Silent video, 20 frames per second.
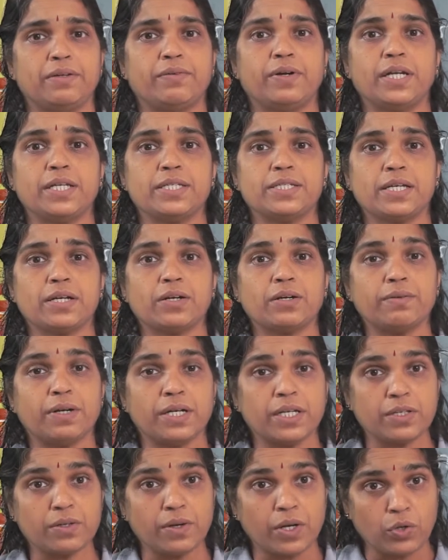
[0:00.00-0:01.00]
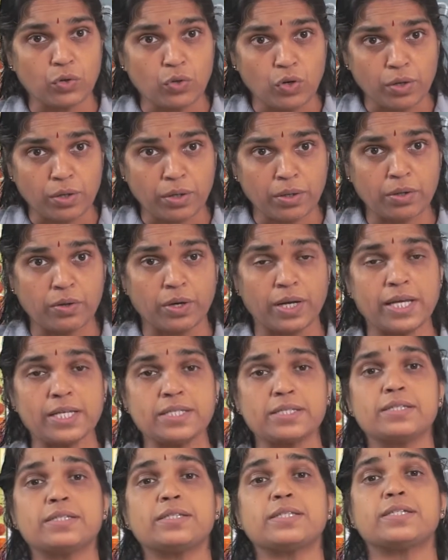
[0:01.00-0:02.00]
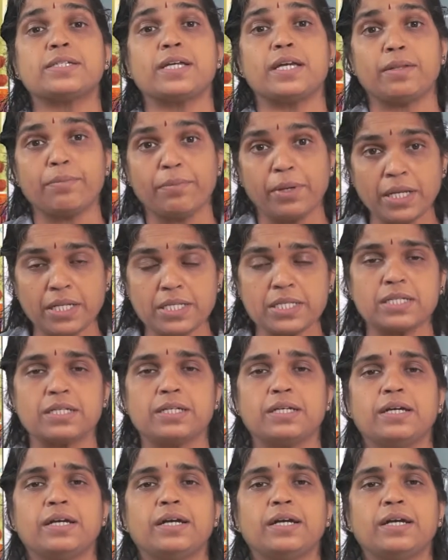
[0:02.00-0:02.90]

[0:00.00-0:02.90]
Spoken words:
What do you call a statement?